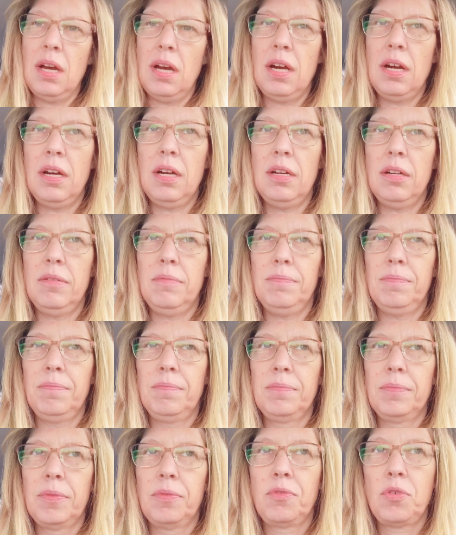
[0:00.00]

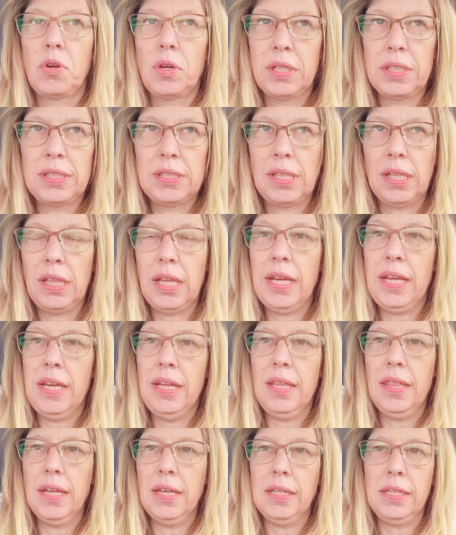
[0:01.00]
Of course, the
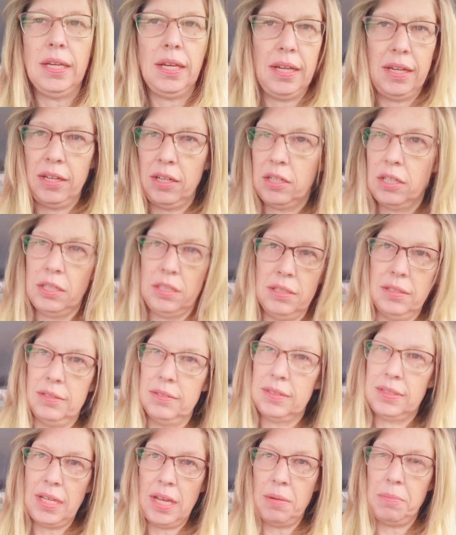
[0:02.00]
lady that did it
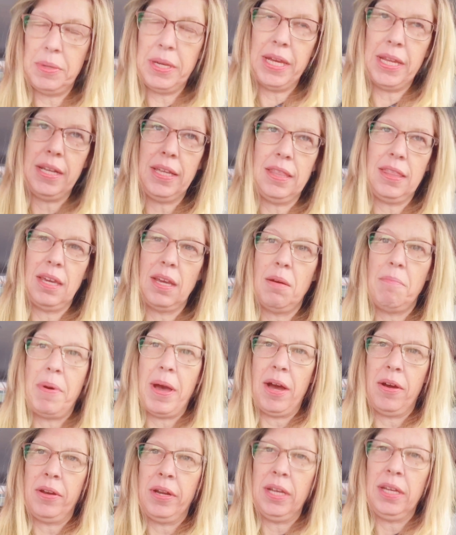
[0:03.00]
couldn't tell me anything
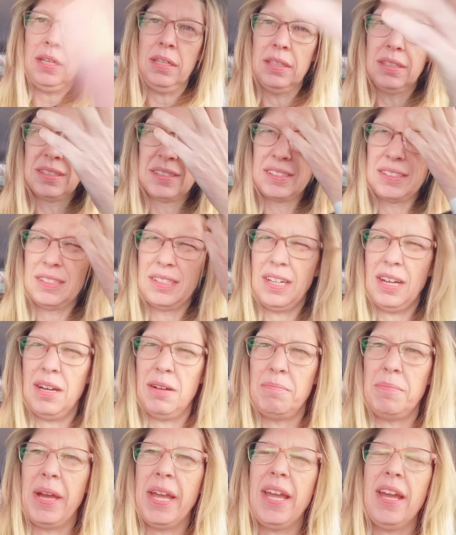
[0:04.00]
about it.
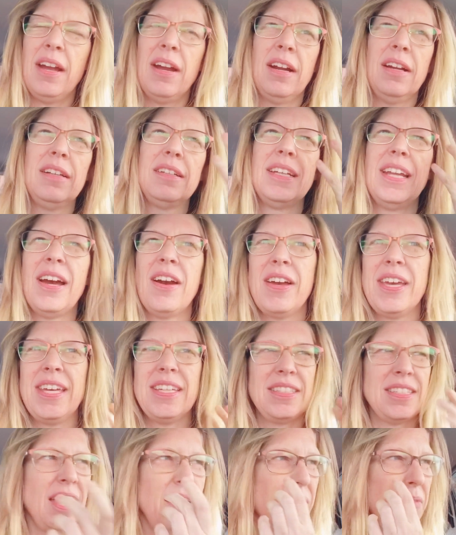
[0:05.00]
Oh, my hair. Now I
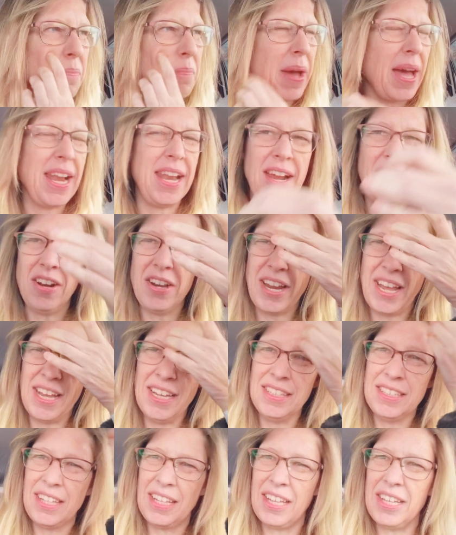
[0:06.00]
get to have a bad hair day
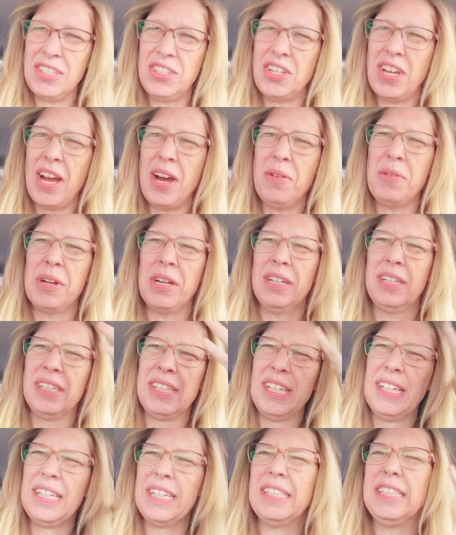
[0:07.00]
until I shower.
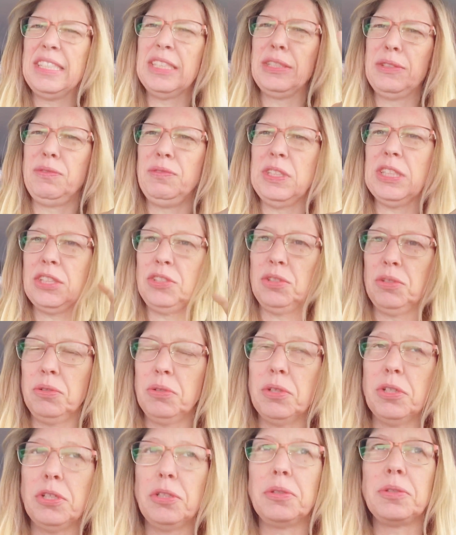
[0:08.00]
It just feels so
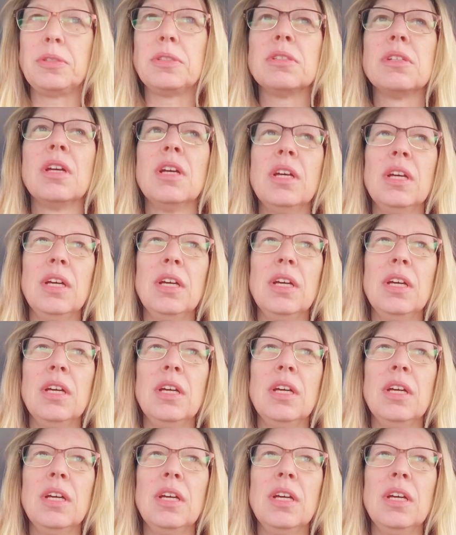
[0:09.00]
gross.